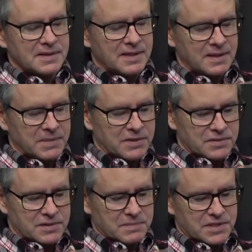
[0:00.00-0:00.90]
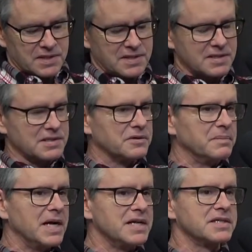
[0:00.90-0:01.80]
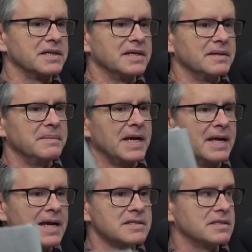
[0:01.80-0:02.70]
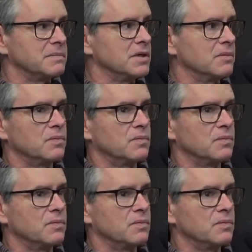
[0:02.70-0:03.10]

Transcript: get him to do some statistical magic and asked him,